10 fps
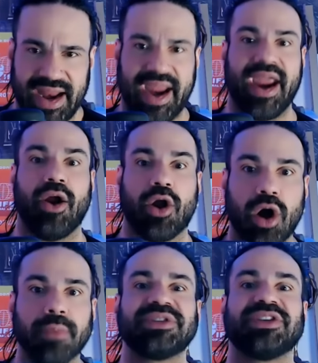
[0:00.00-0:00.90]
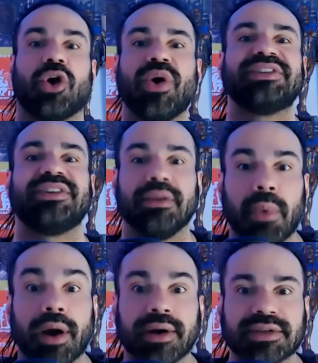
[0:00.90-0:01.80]
And here comes the question
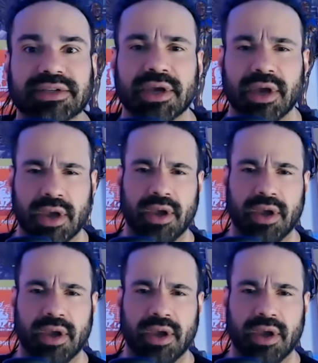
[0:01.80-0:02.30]
marks.